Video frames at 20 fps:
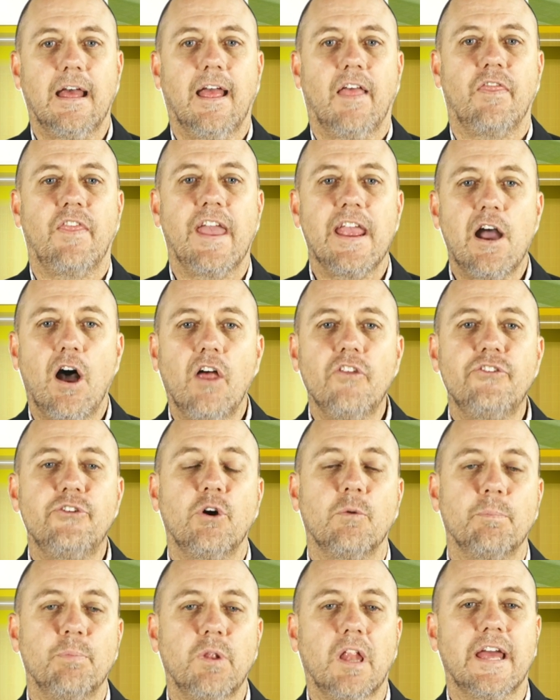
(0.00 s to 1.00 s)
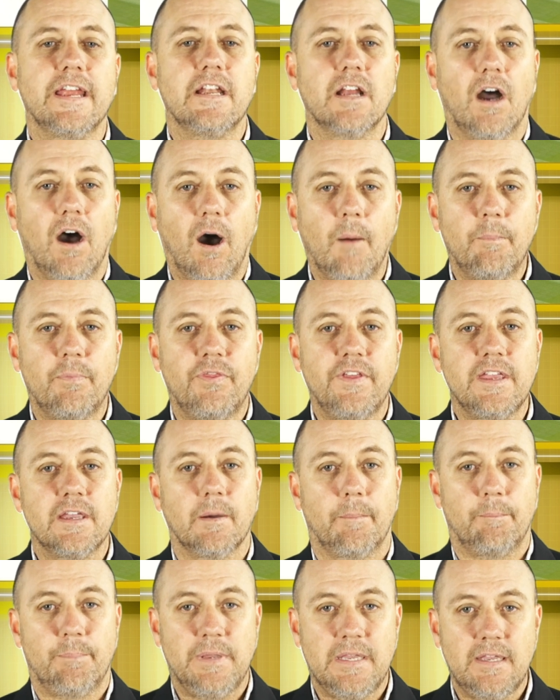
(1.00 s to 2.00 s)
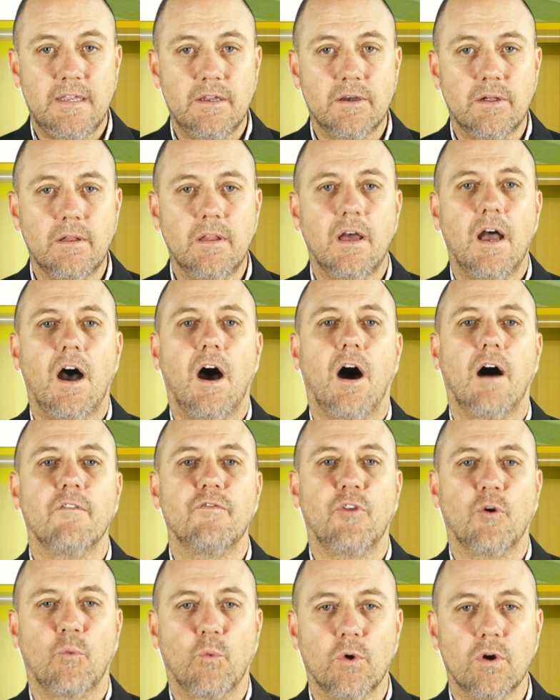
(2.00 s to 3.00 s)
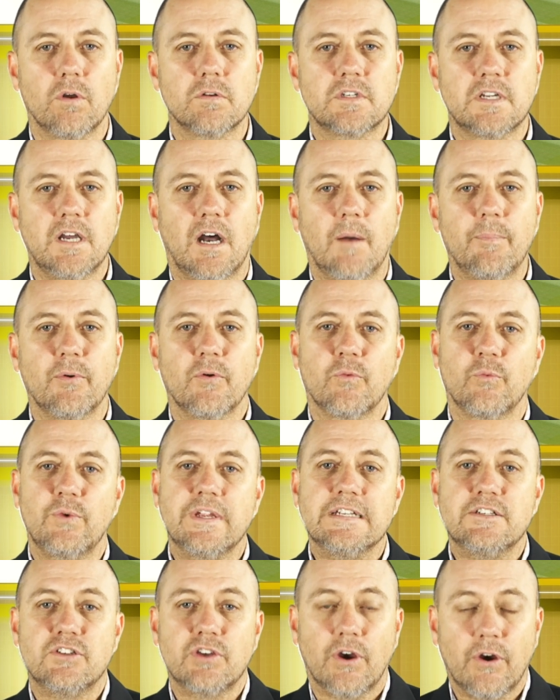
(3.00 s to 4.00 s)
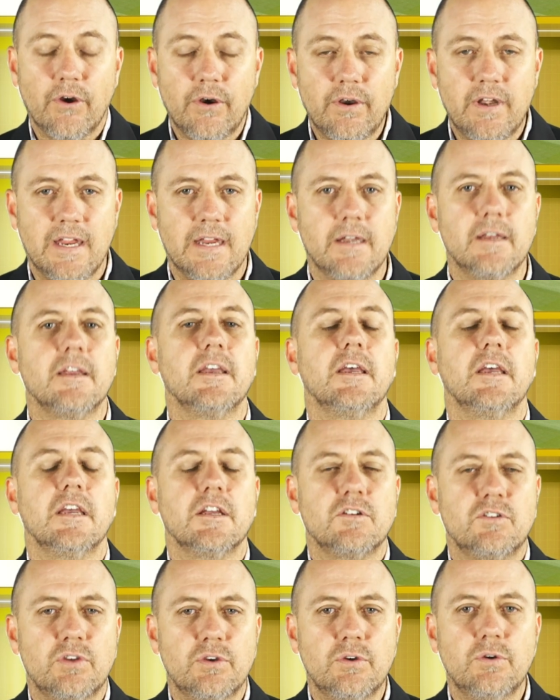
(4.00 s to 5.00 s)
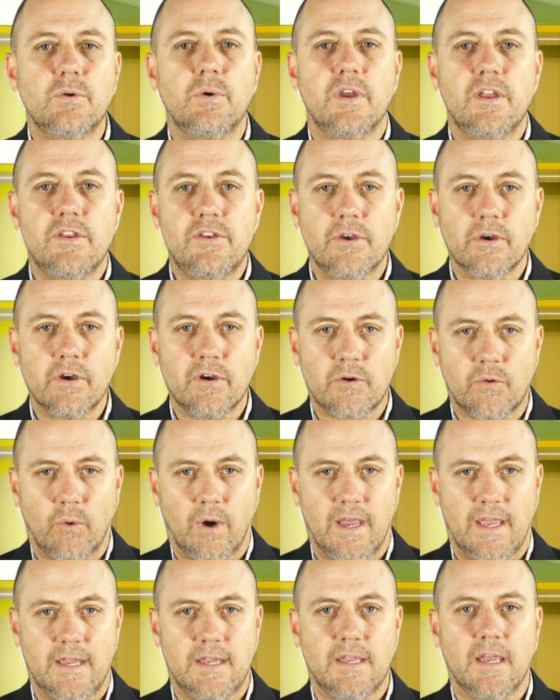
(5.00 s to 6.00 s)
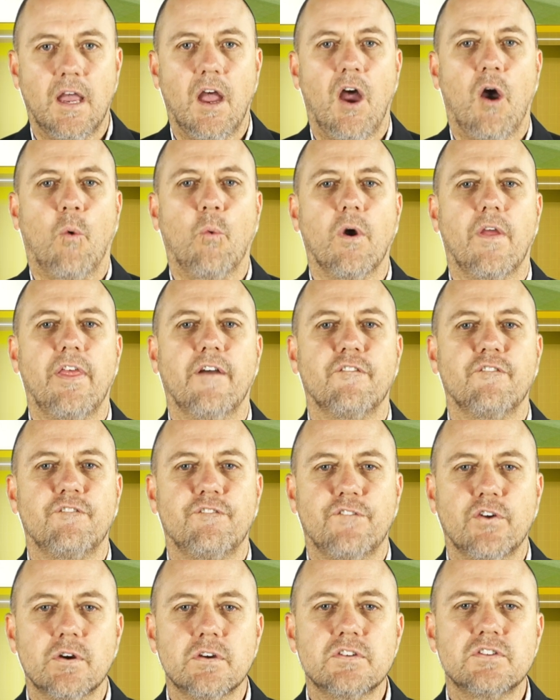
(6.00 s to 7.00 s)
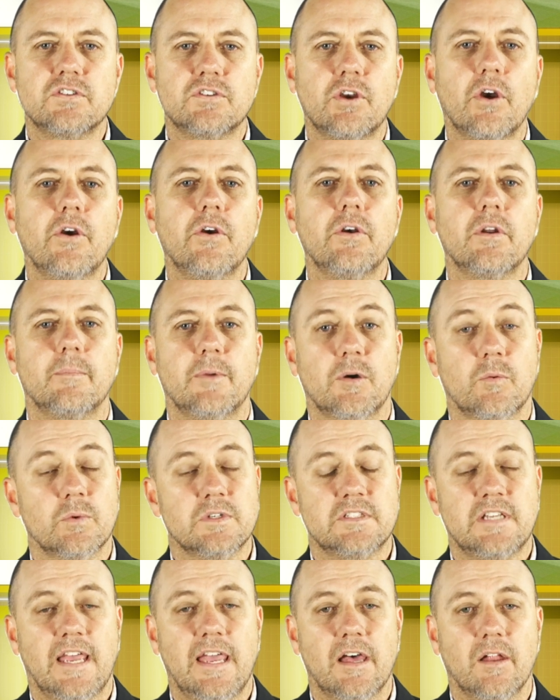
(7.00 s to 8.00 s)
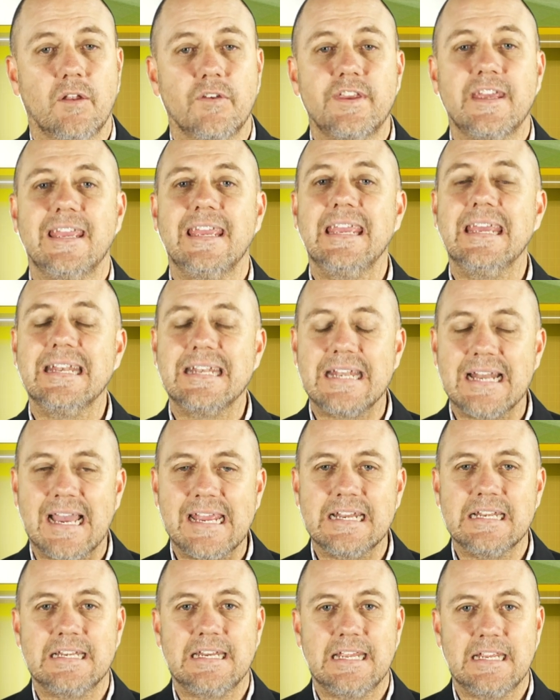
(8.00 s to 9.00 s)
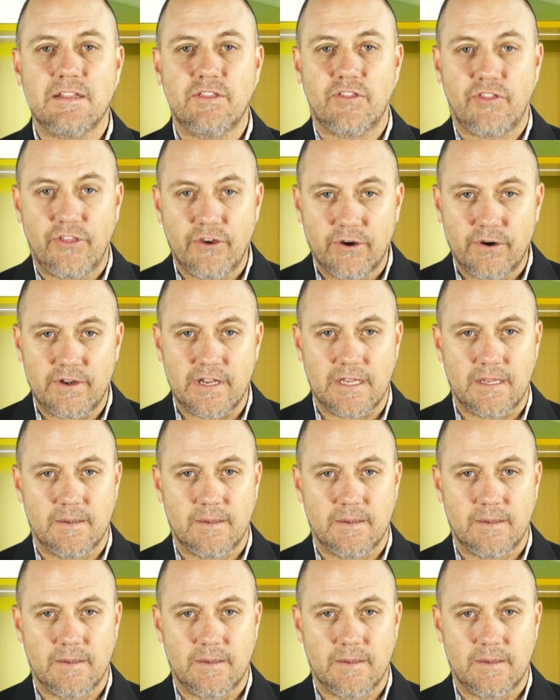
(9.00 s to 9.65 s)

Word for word: They also played up the appeal of the World Cup returning to Uruguay, where the first tournament was held in 1930.